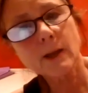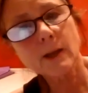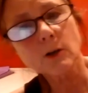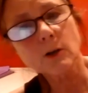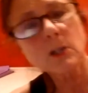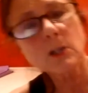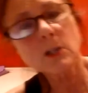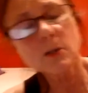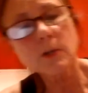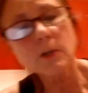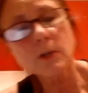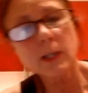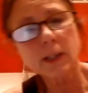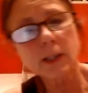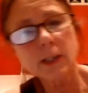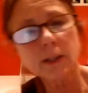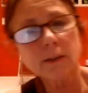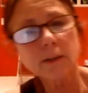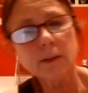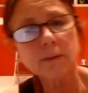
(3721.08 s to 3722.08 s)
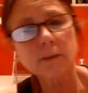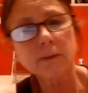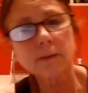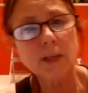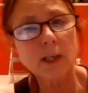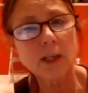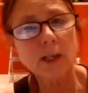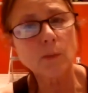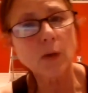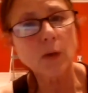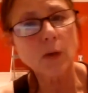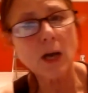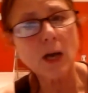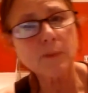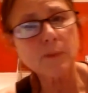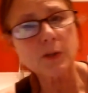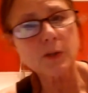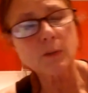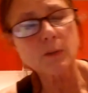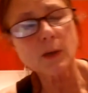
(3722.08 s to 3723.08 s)
clothing, any
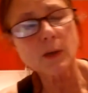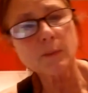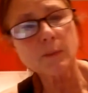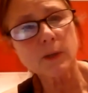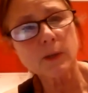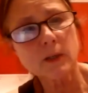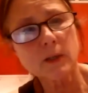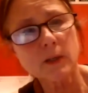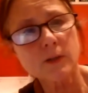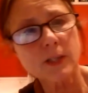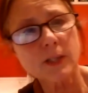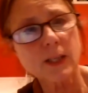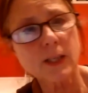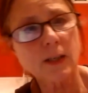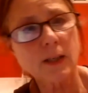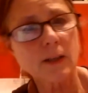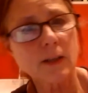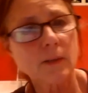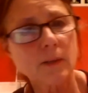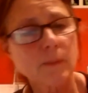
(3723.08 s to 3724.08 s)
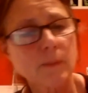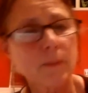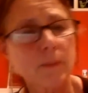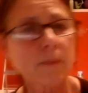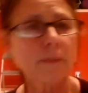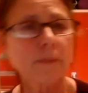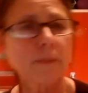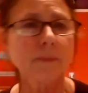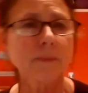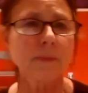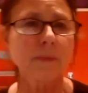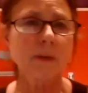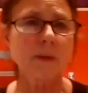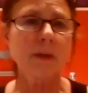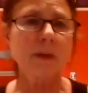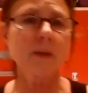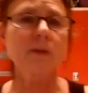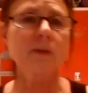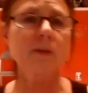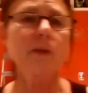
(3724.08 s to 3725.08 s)
props you might be using,
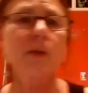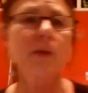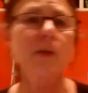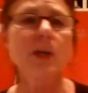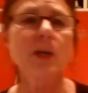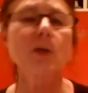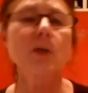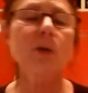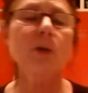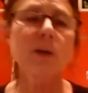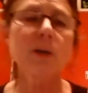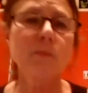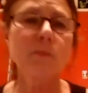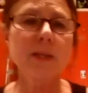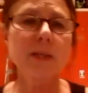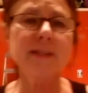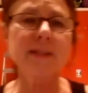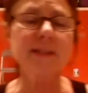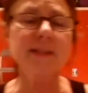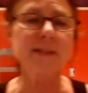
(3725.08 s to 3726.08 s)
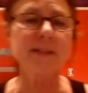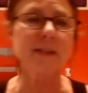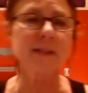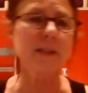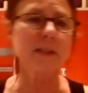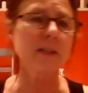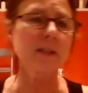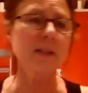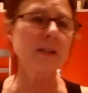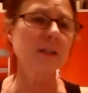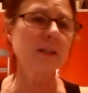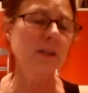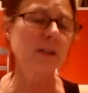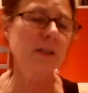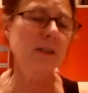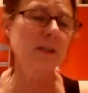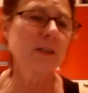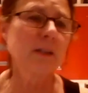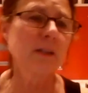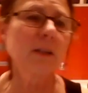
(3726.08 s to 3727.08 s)
so that you can be still,
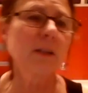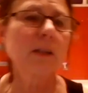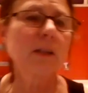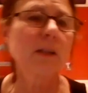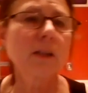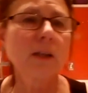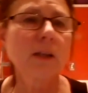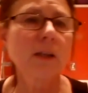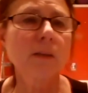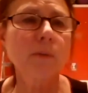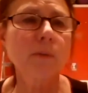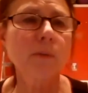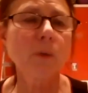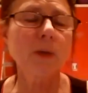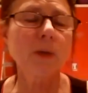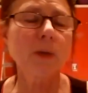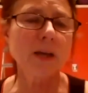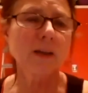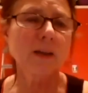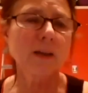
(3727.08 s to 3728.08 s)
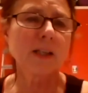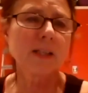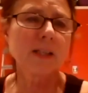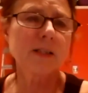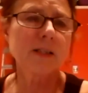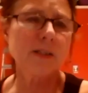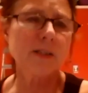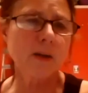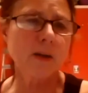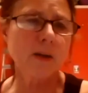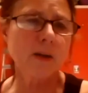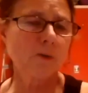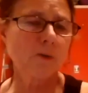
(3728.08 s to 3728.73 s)
but without any discomfort.